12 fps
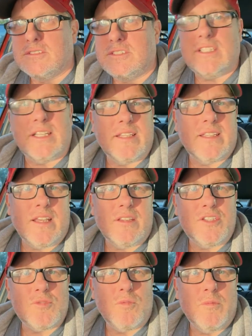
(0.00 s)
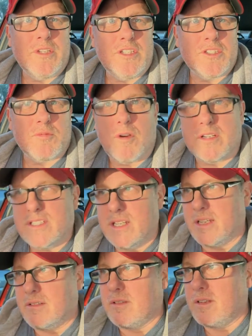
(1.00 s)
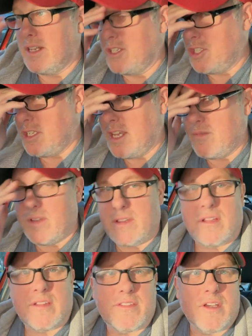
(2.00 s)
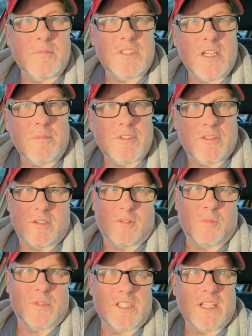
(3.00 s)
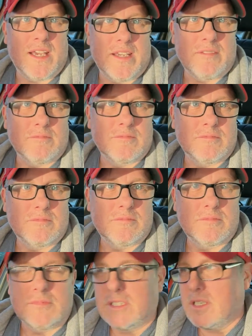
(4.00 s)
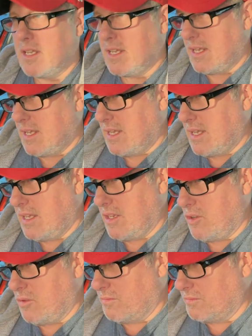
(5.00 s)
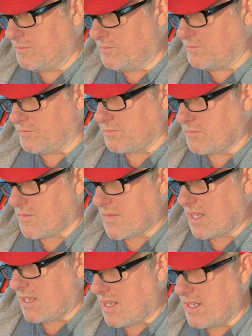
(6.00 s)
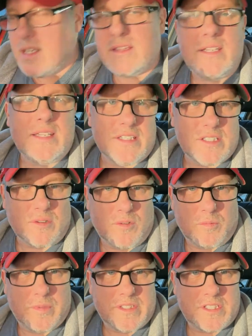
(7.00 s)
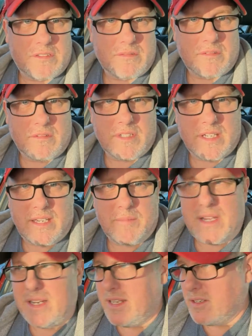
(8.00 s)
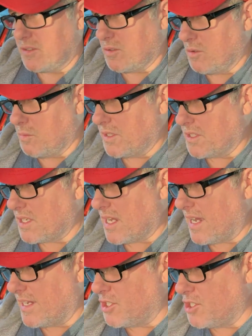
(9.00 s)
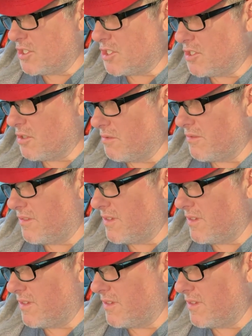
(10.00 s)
See, like, now this woman just walked in, and she gave a thumbs up to the homeless guy. You know, nothing against the homeless, okay? I'm not hating on the homeless. I just don't